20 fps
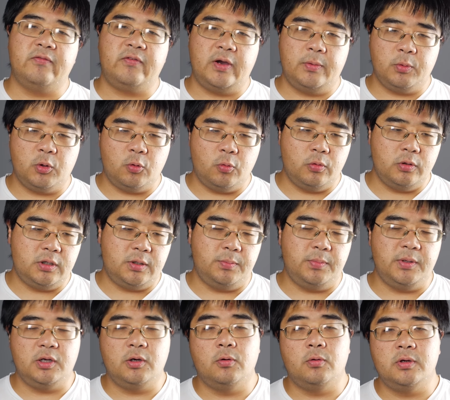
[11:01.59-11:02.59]
if I'm going to
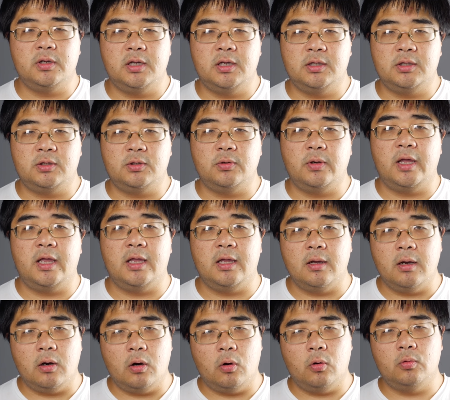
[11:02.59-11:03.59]
be going into
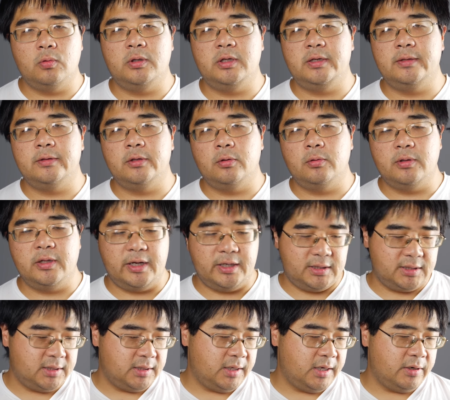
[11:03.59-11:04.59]
a only low
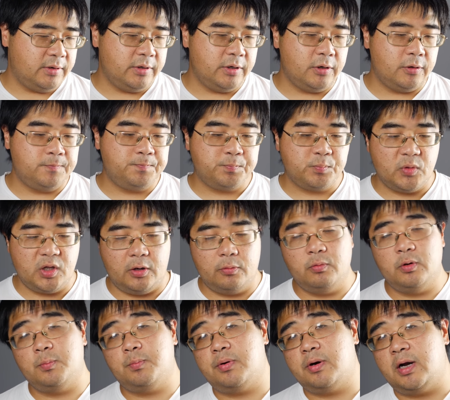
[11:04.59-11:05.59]
light scenario, I
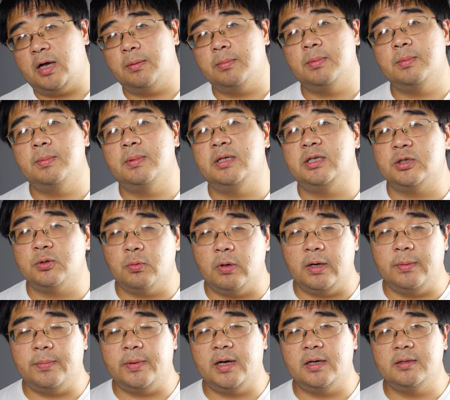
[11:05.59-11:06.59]
would probably
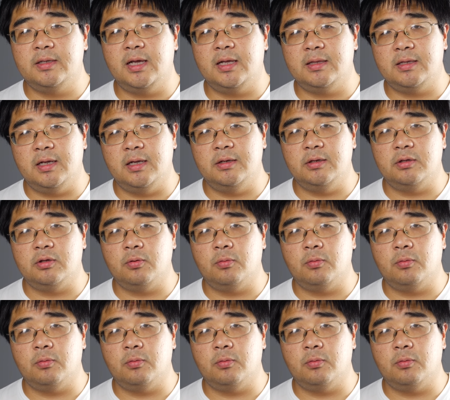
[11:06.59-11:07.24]
swap out that 10 to